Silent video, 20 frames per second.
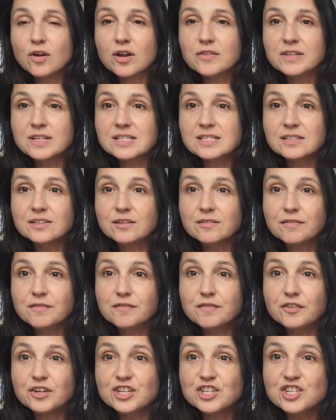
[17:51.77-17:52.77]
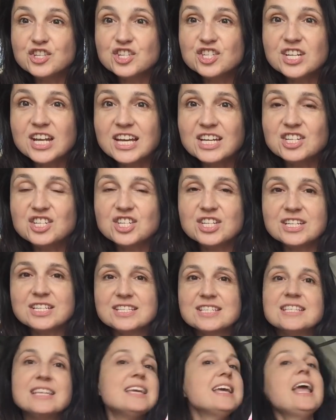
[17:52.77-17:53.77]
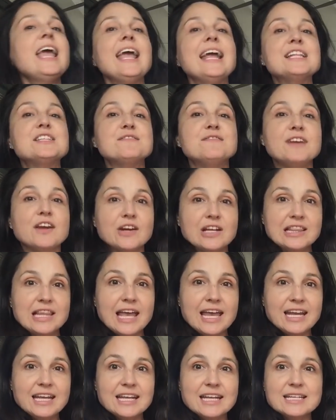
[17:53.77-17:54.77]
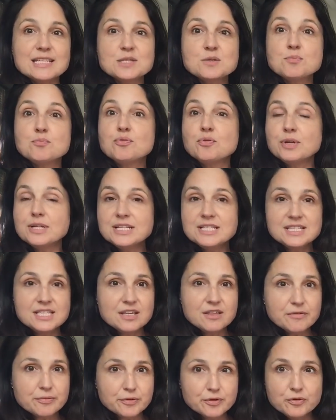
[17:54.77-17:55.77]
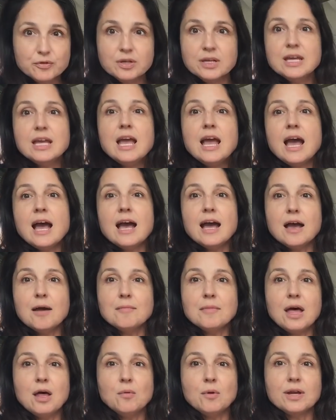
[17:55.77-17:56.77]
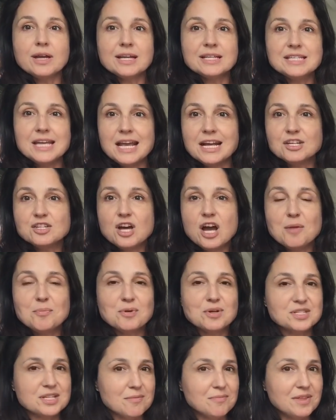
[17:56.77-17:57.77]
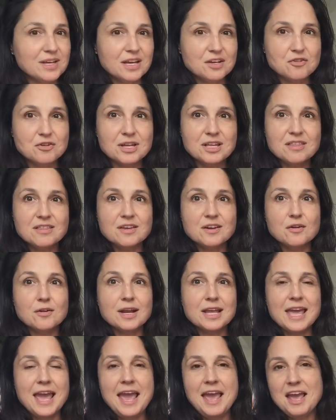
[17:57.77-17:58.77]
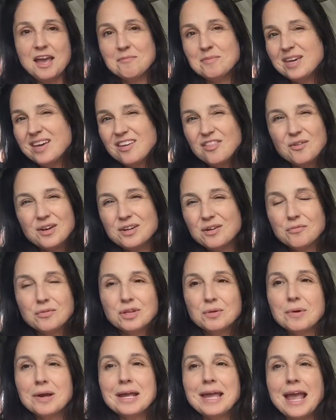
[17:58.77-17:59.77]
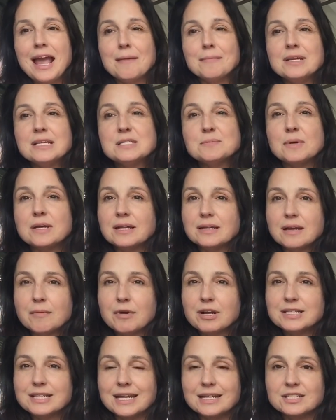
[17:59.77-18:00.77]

are these little fringed edges. It's very light. It's pretty see-through. I'll wear like a tank top or something underneath it, or a cami, although I don't really wear camis, but I wear tank